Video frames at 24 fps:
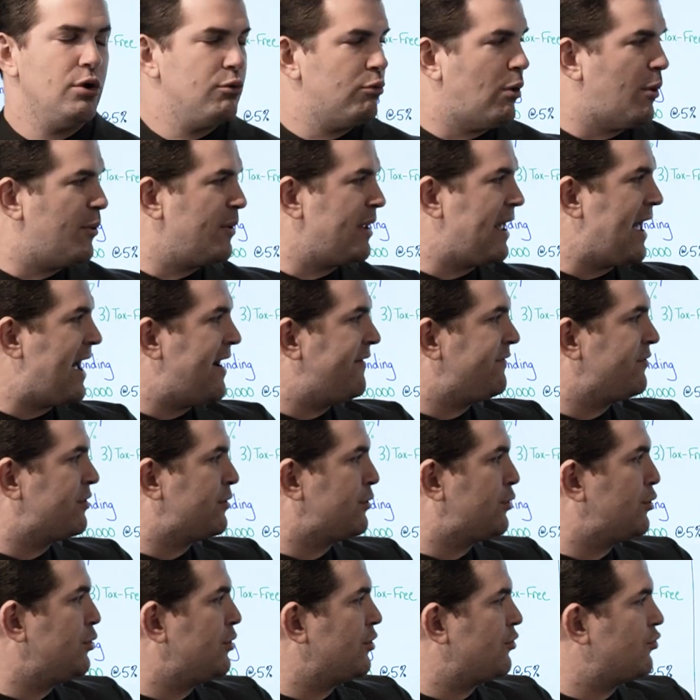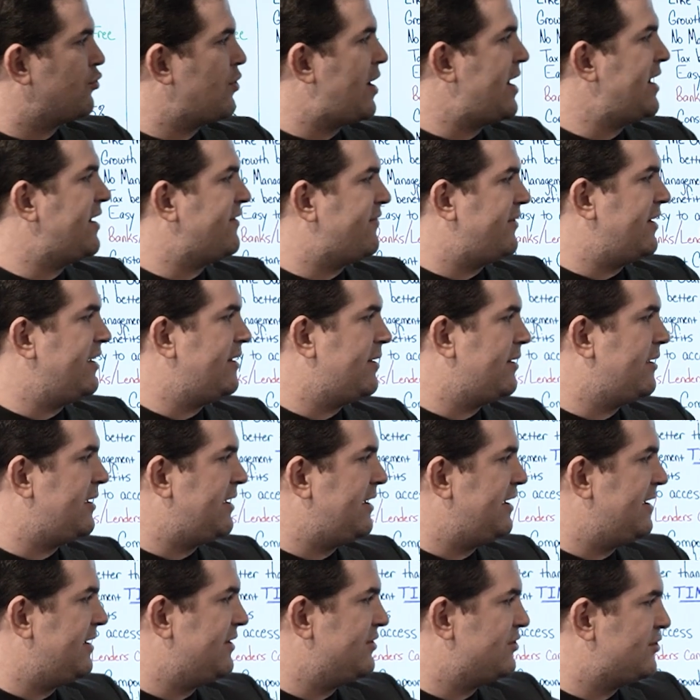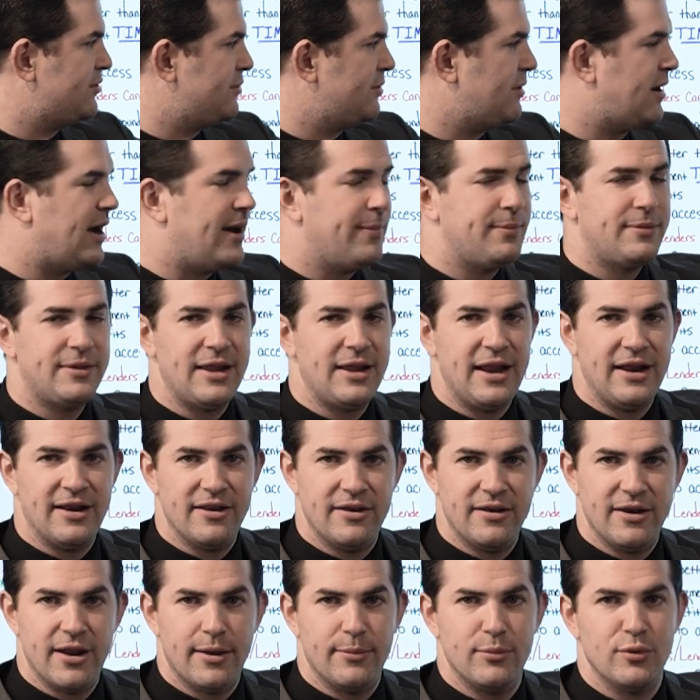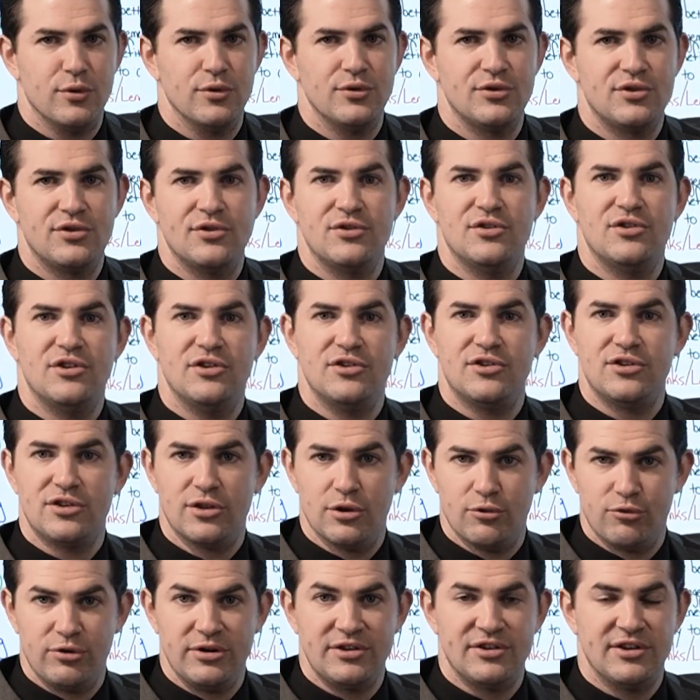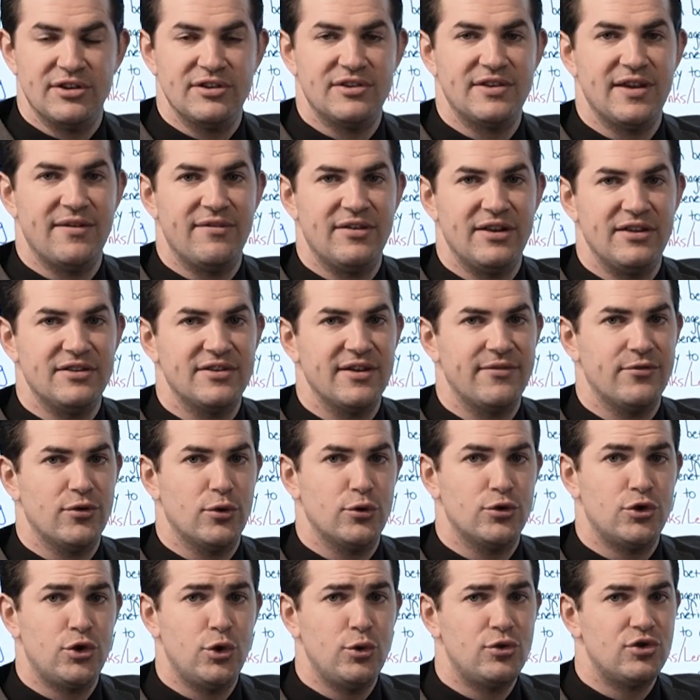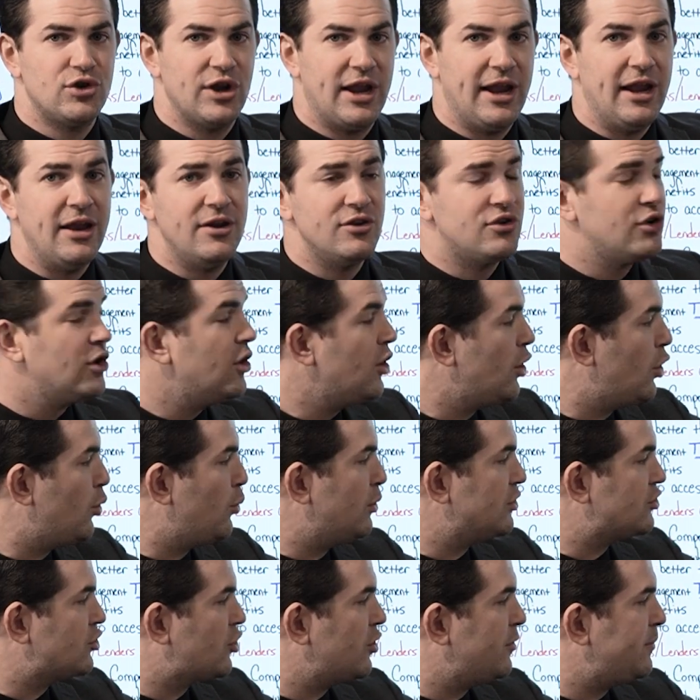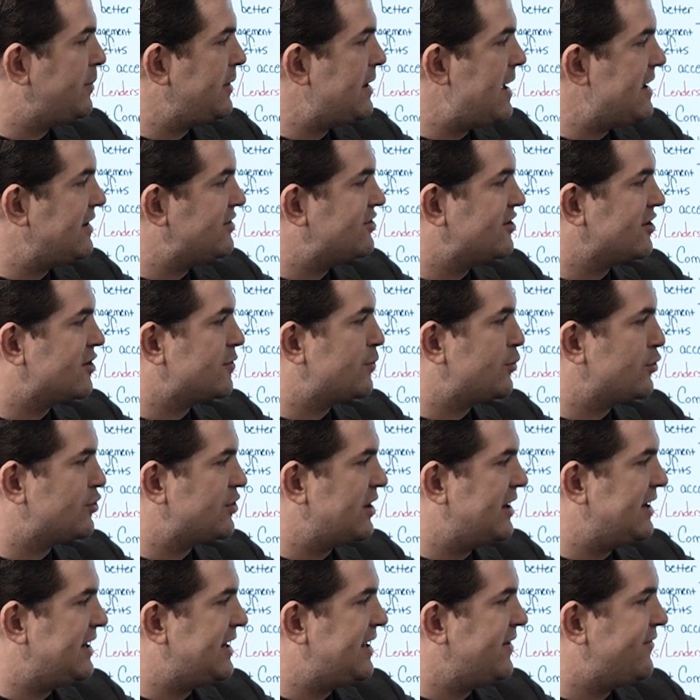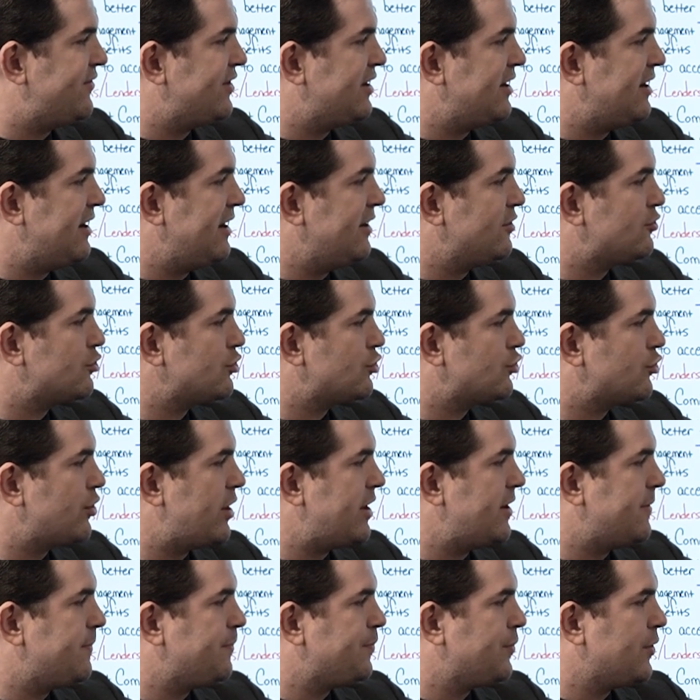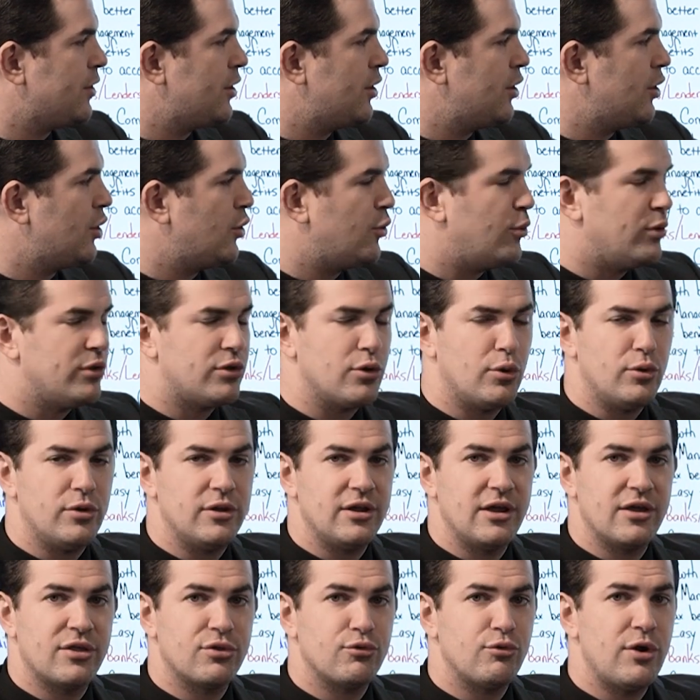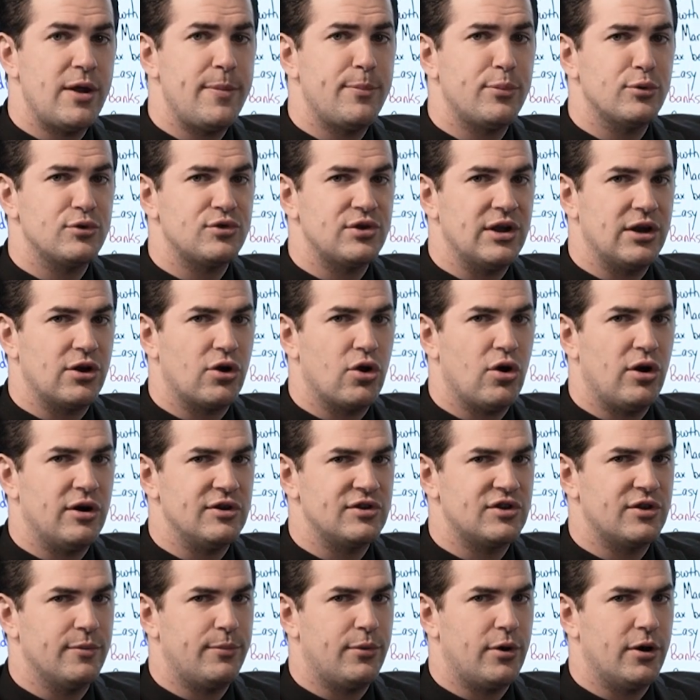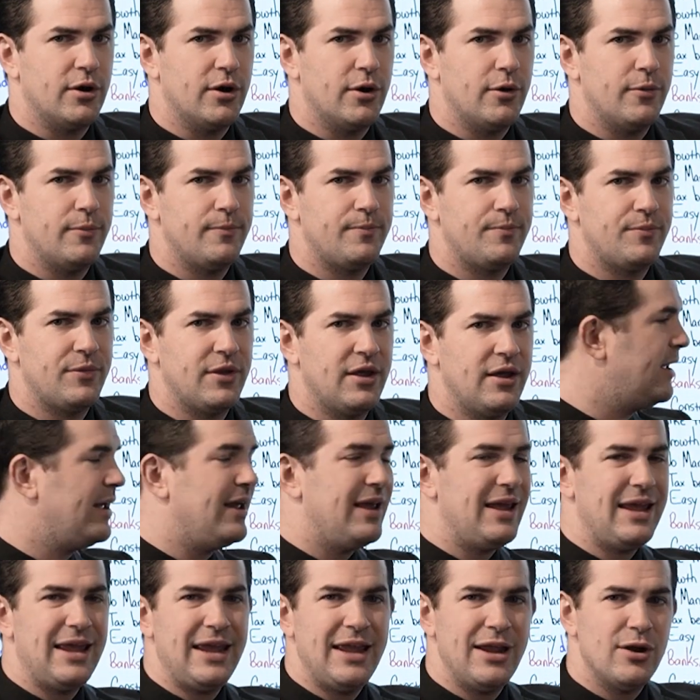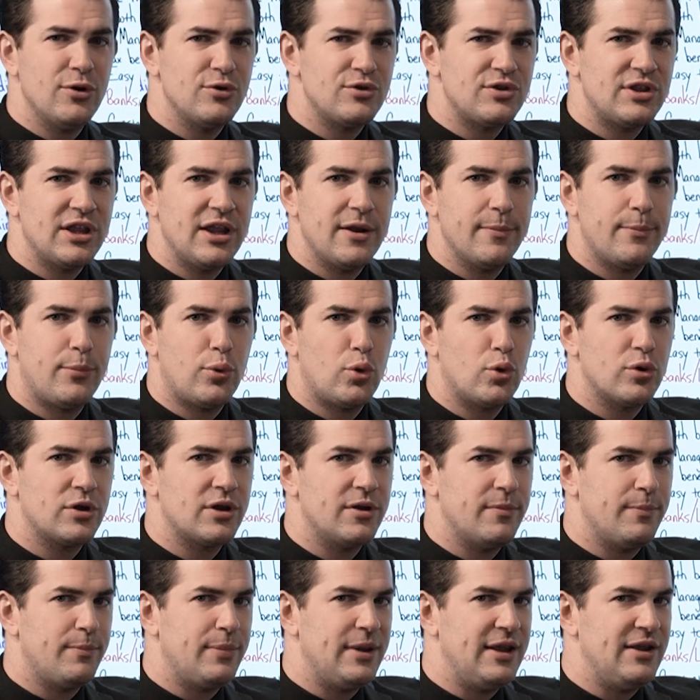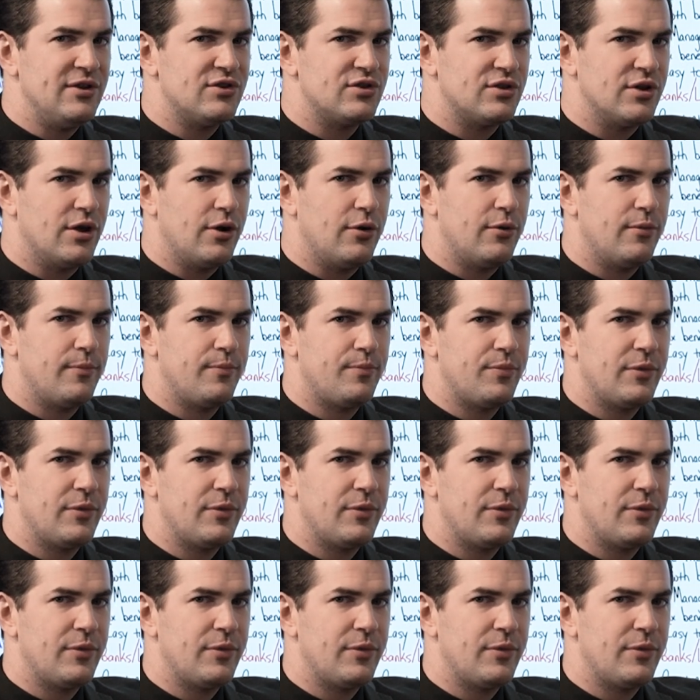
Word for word: What we have to the right of it is updated numbers since the recent 7702 change, which could be a 6% dividend interest rate with only a 3% cost to borrow. Here's the important piece though.